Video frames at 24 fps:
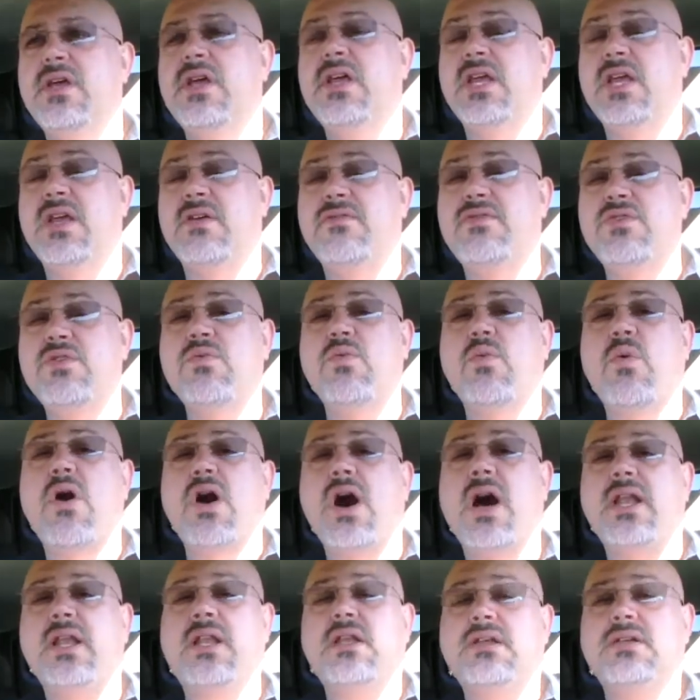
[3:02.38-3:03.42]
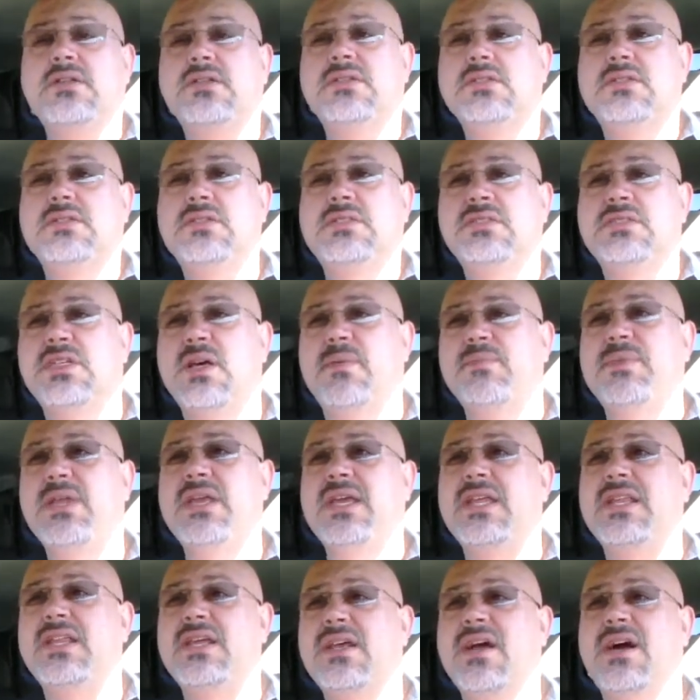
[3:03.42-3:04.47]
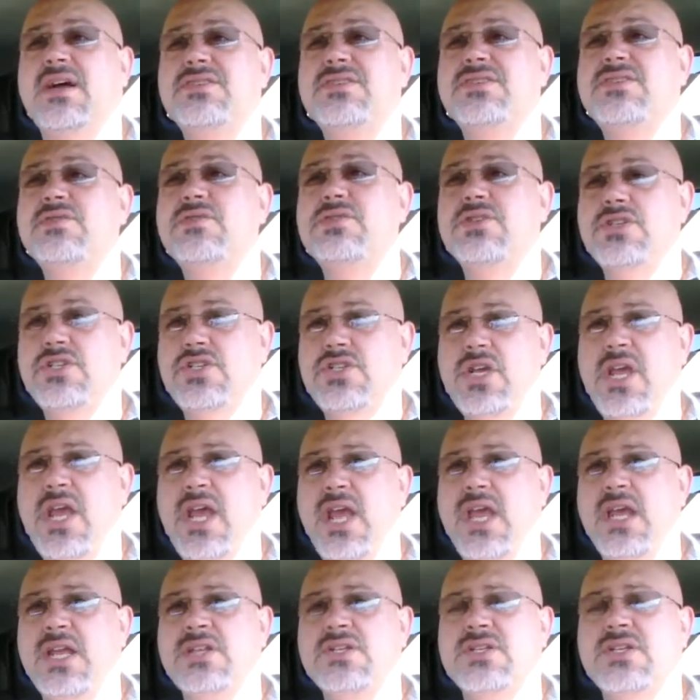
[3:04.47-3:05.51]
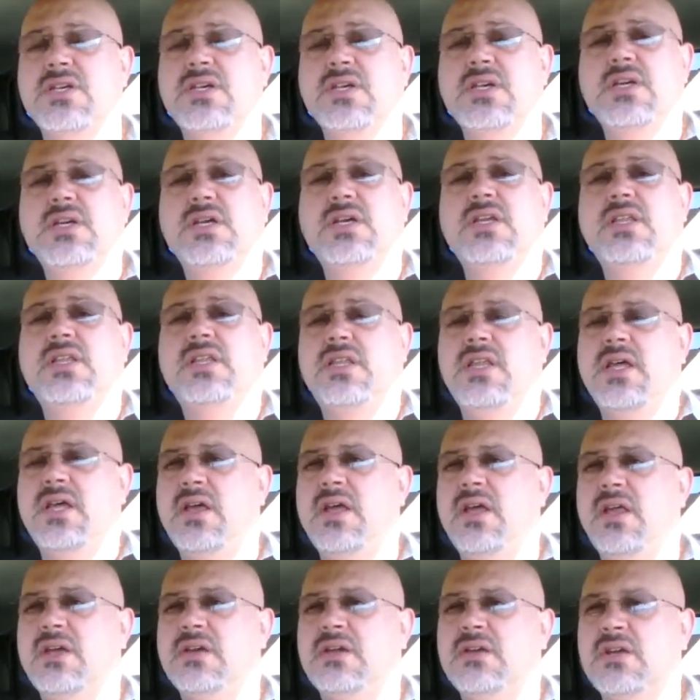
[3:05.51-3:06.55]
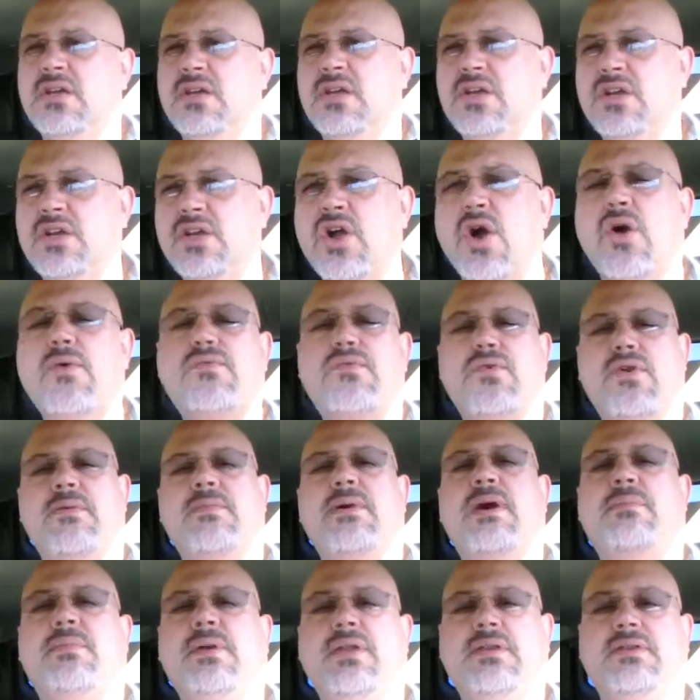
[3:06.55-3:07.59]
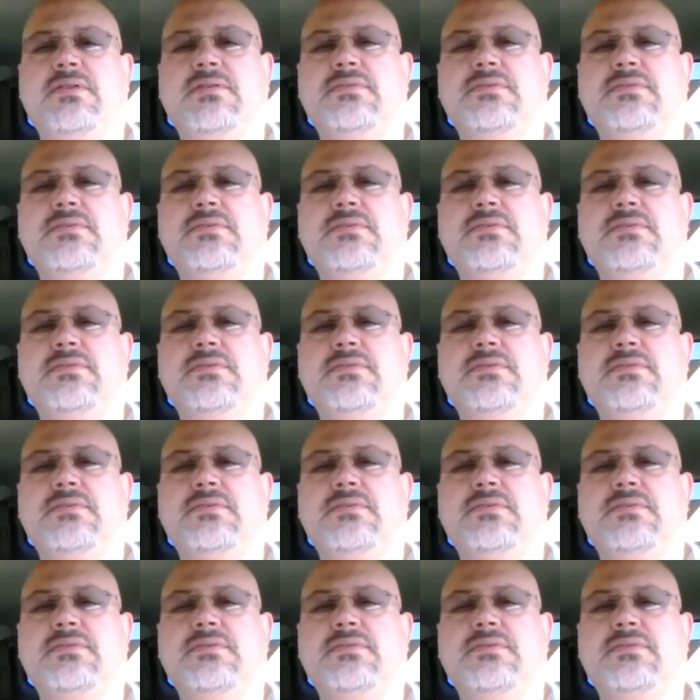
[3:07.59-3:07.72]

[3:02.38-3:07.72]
If you want something in the Constitution changed, then go for an amendment.